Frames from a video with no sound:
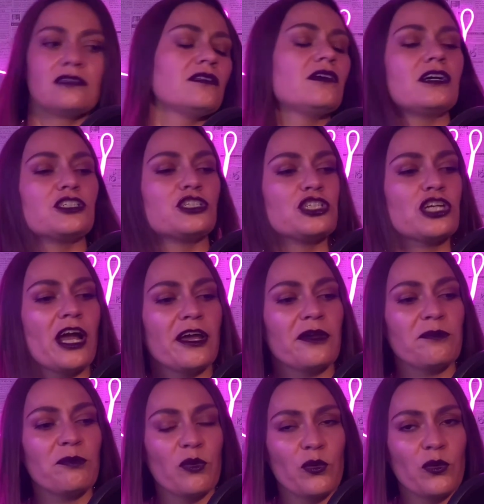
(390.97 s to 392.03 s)
Shy
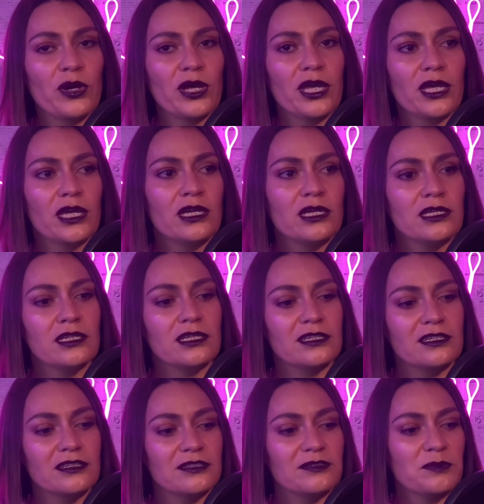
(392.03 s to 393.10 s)
Boy
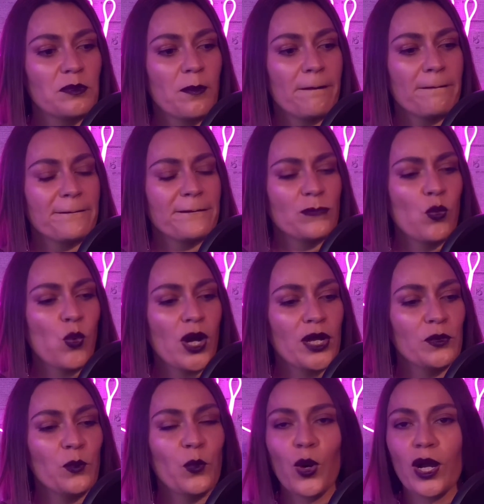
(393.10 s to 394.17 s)

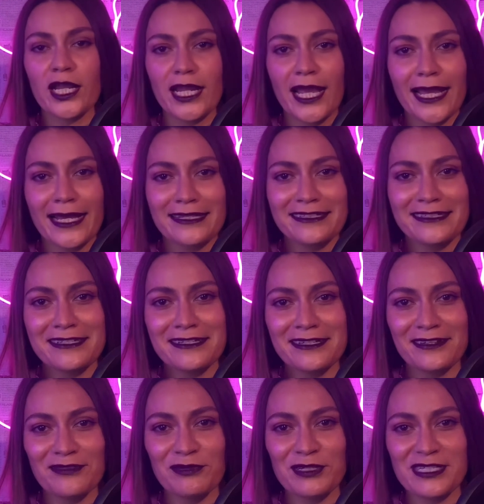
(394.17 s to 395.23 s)
118
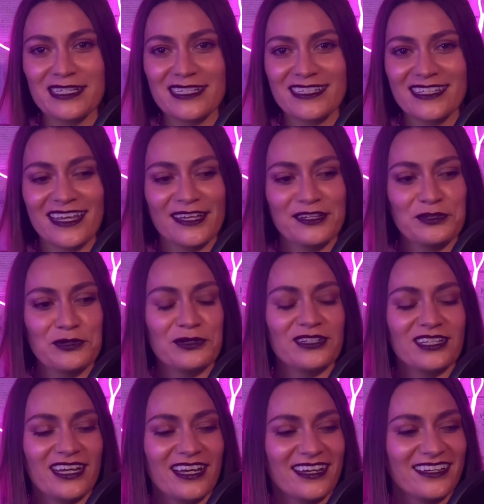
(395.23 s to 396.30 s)
was his
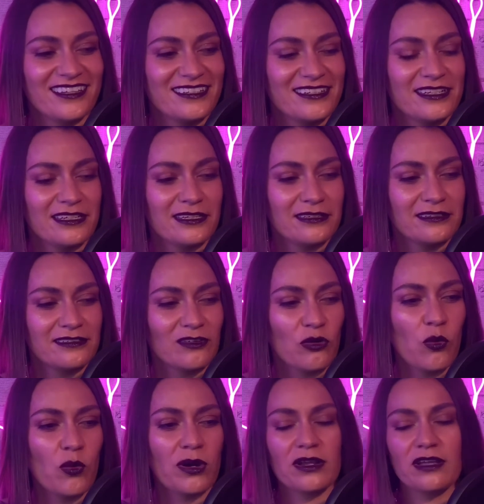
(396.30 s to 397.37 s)
handle, and
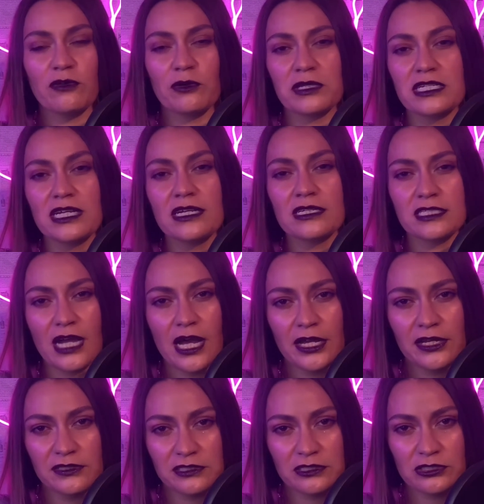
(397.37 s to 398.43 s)
or
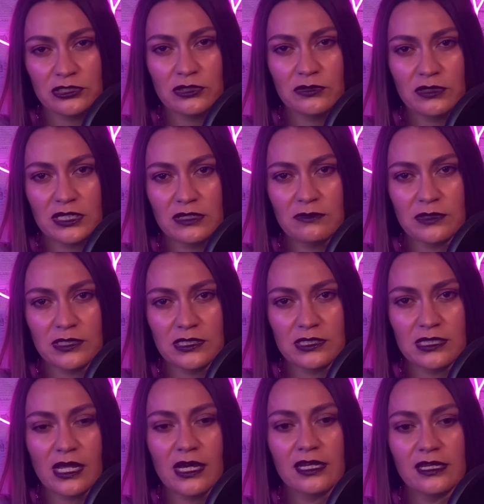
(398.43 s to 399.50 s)
Tyler. So he
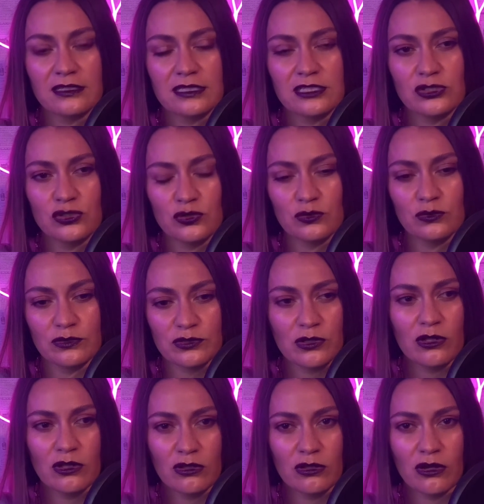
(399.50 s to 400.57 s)
was lying to Jules
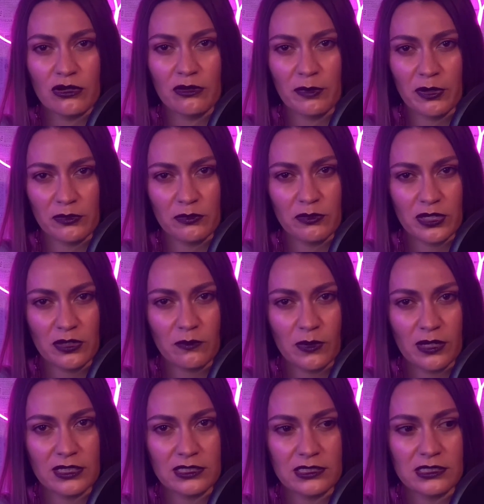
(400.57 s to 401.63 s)
all along about who he
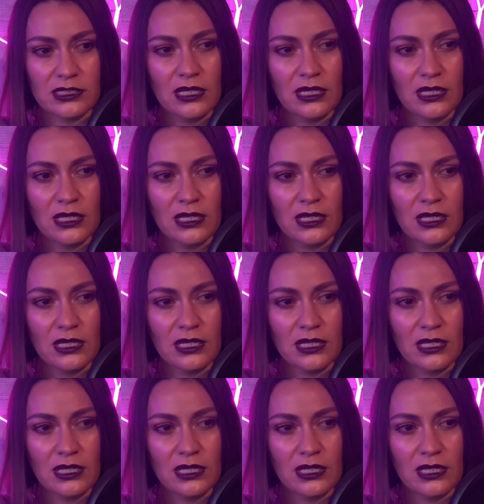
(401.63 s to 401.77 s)
was,